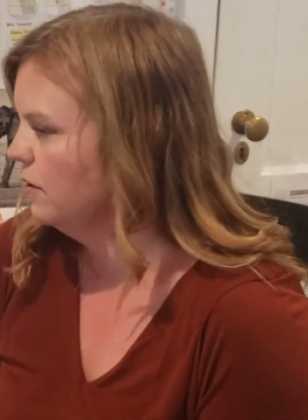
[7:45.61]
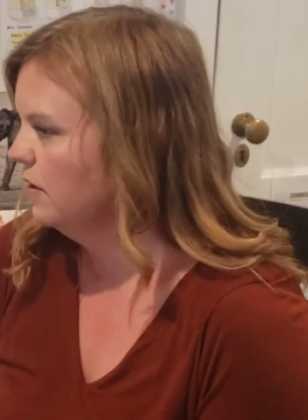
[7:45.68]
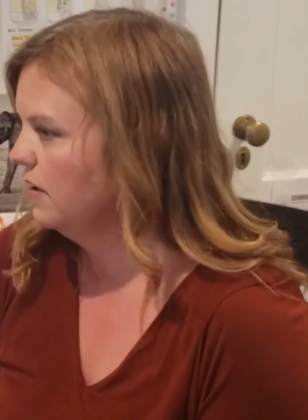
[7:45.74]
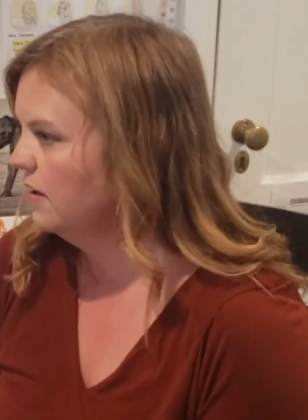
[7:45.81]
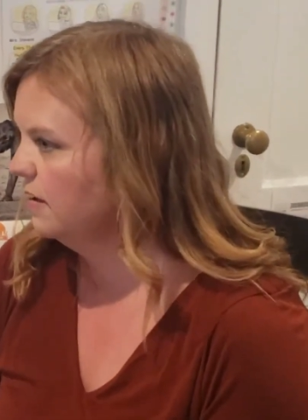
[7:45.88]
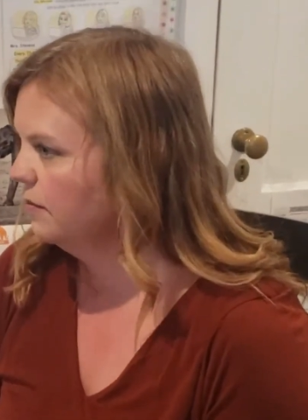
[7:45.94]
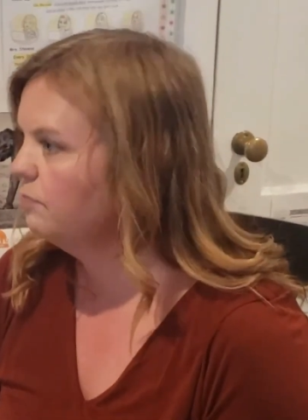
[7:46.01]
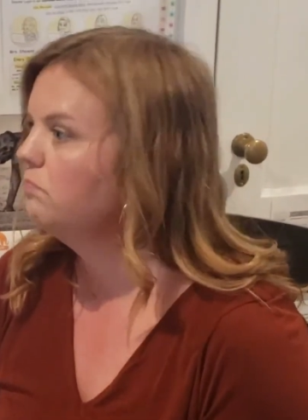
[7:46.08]

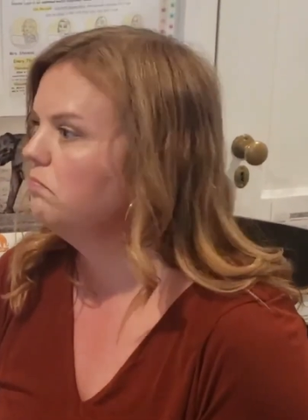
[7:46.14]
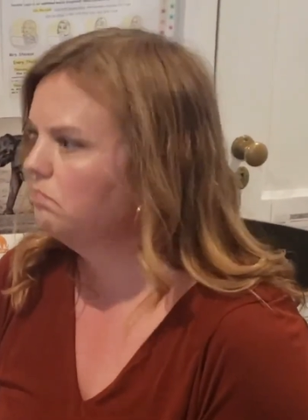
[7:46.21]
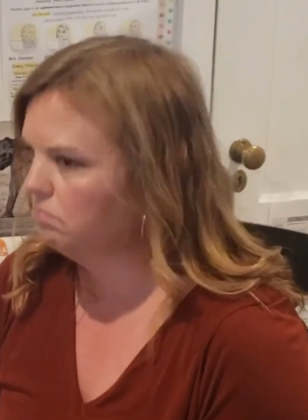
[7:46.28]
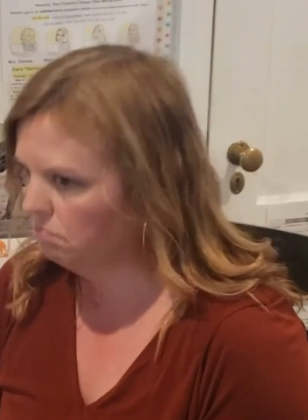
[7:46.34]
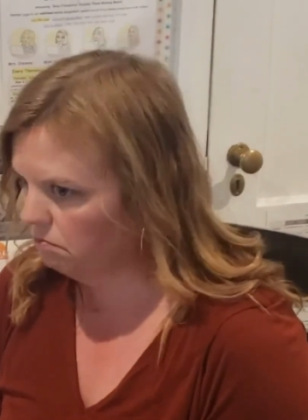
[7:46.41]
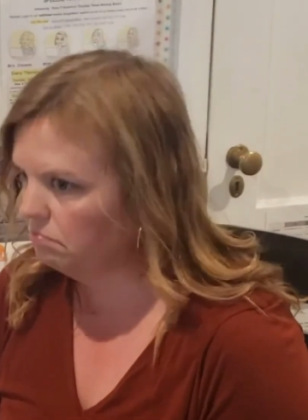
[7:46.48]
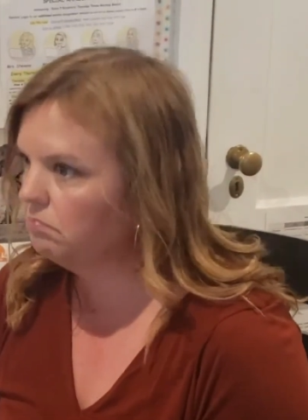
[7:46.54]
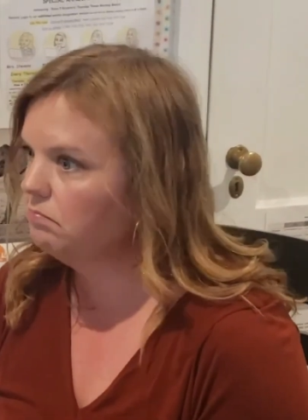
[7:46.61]
could
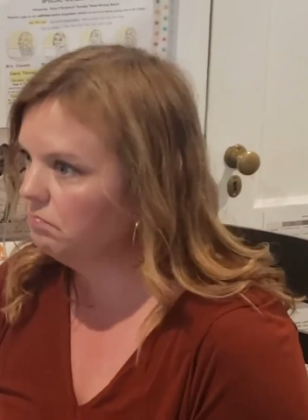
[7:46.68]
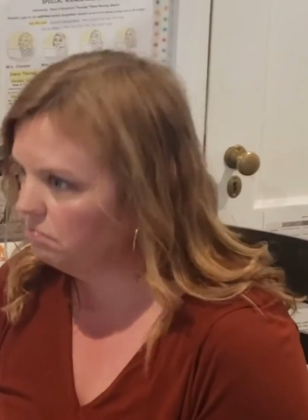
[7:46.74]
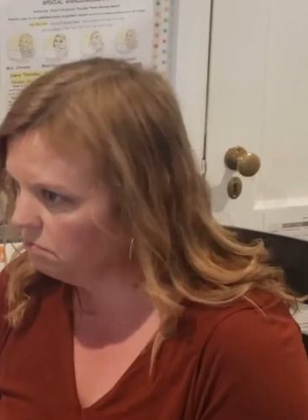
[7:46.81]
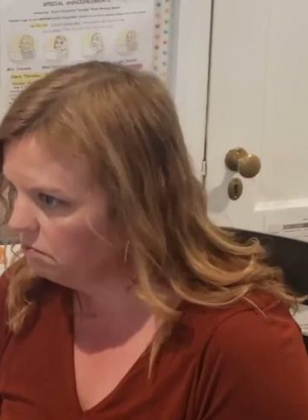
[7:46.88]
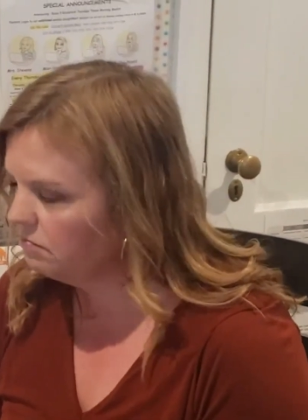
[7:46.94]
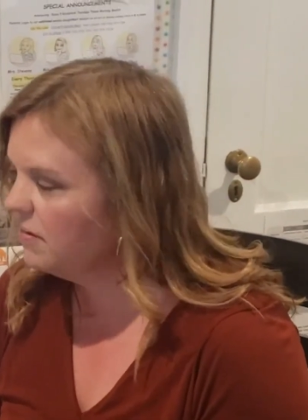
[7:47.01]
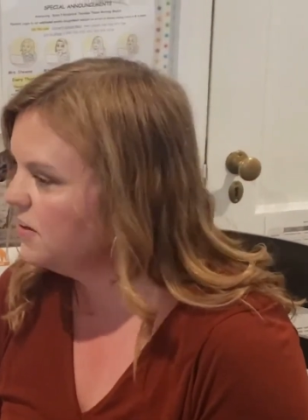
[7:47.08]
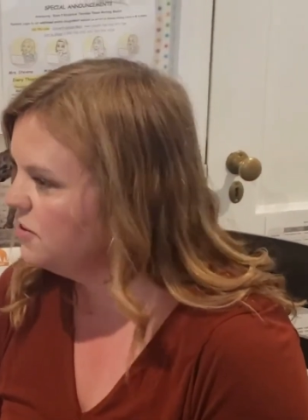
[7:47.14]

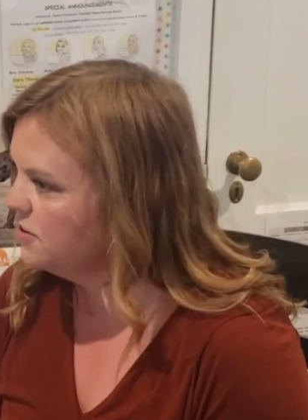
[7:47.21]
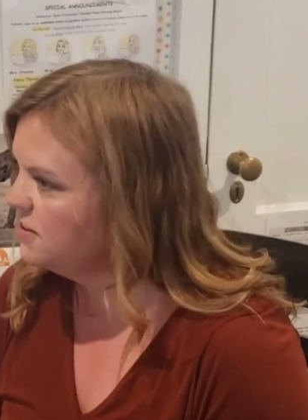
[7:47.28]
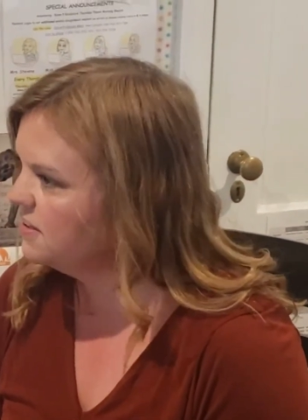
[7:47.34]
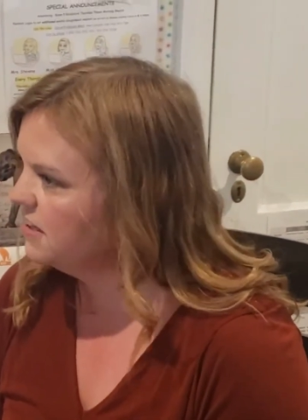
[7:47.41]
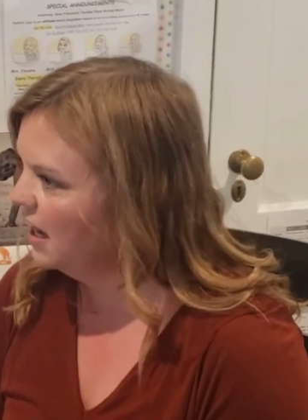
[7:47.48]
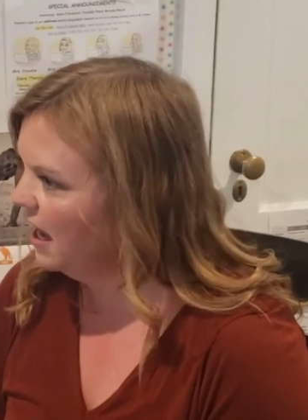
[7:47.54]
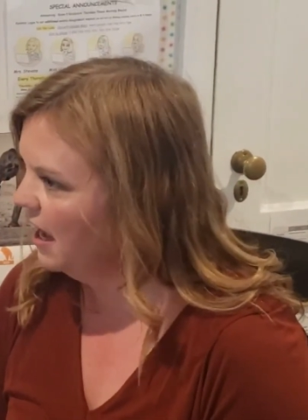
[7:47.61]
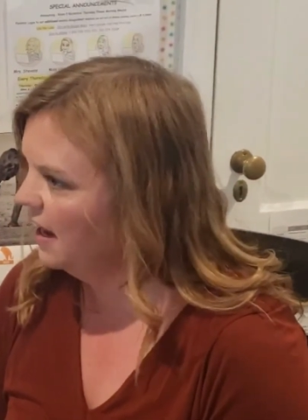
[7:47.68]
just
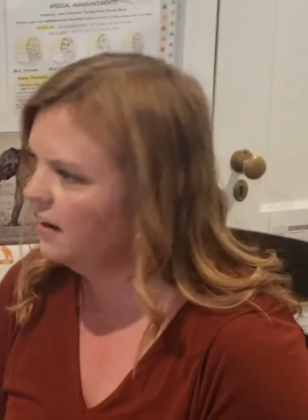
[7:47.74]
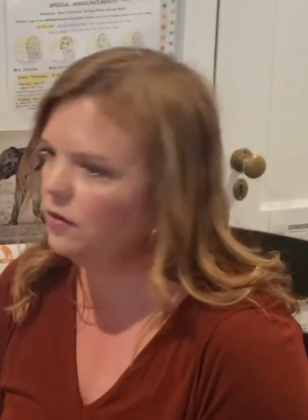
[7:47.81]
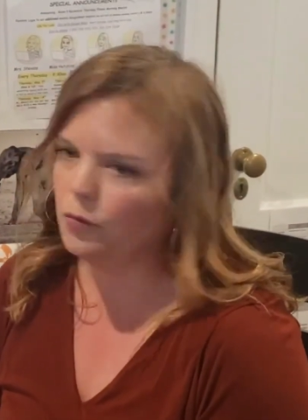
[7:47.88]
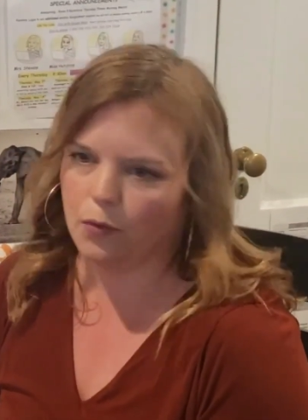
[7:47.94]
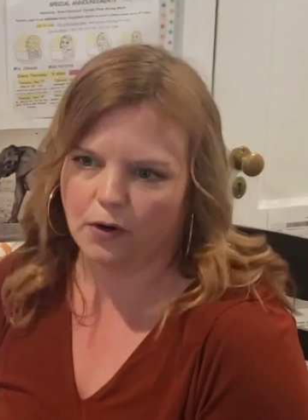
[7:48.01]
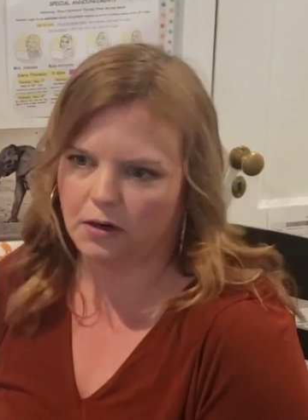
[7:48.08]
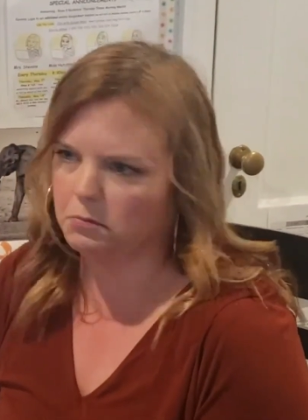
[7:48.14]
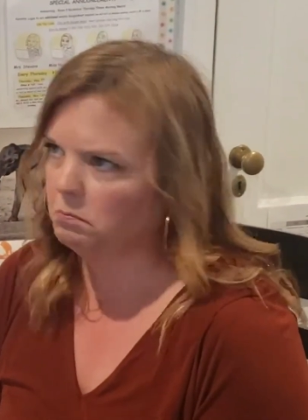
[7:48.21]
nod
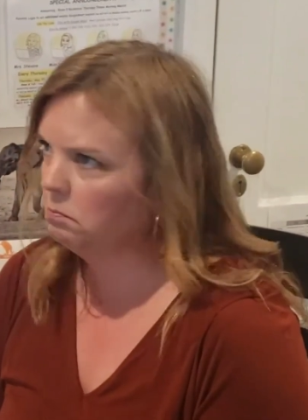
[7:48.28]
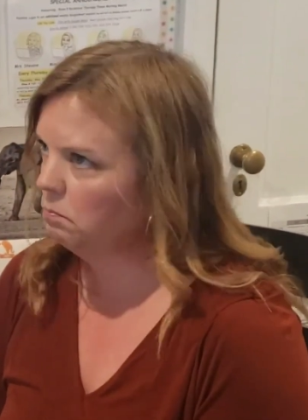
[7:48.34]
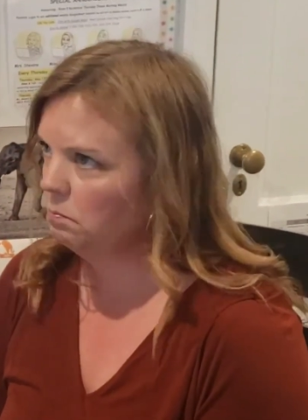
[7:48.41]
or...